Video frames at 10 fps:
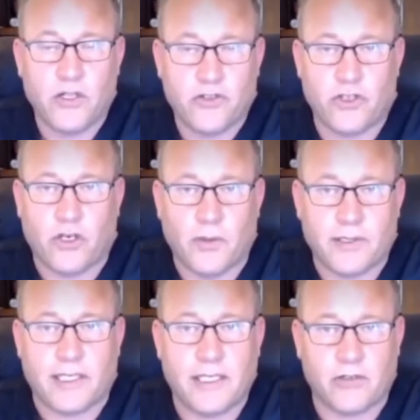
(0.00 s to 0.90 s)
Do you You're know?
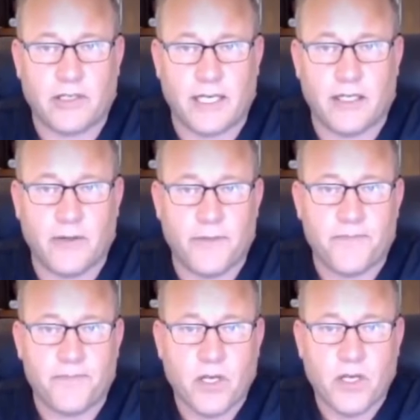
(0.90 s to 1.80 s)
what the, soccer?
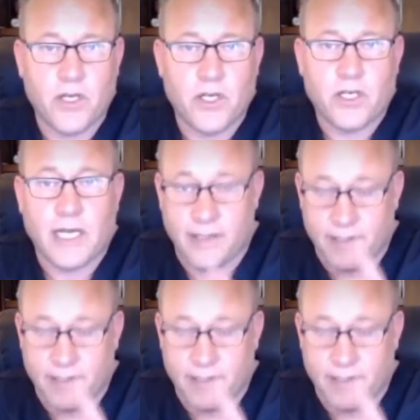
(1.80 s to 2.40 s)
Yeah, yeah,